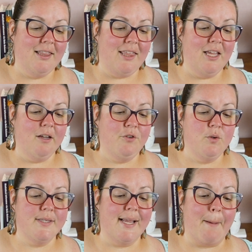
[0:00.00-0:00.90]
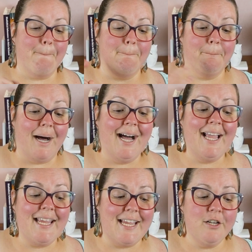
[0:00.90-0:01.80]
Think of using
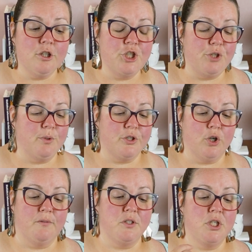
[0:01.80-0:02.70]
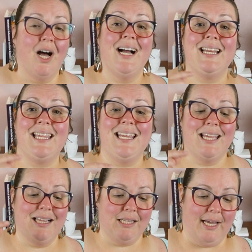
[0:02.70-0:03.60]
my energy reserves, not
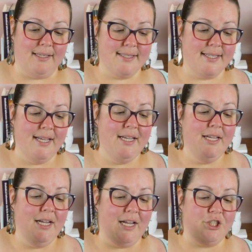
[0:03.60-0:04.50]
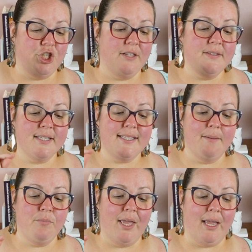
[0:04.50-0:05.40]
eating less. Achieves the
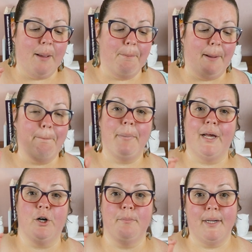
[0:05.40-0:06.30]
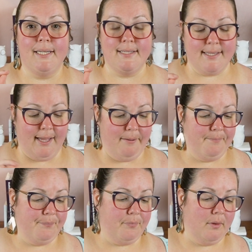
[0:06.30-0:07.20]
same thing, but better mindset.
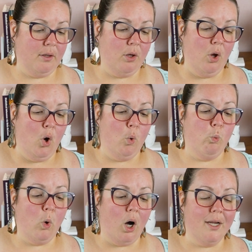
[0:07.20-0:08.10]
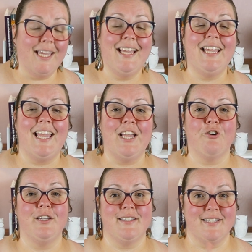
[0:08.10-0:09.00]
Walking
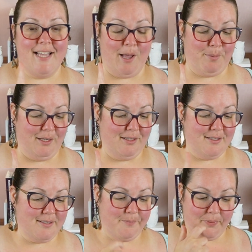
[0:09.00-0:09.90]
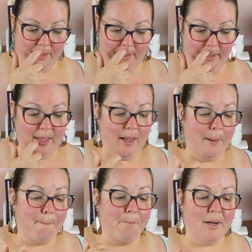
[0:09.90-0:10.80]
increases happiness.
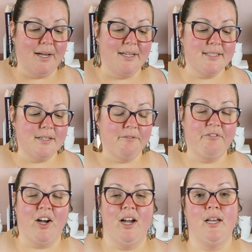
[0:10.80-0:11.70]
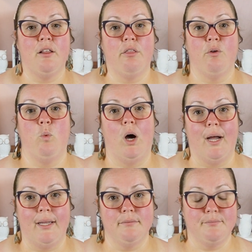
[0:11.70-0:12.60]
Must find the
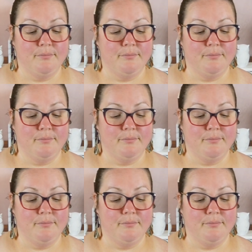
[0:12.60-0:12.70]
why.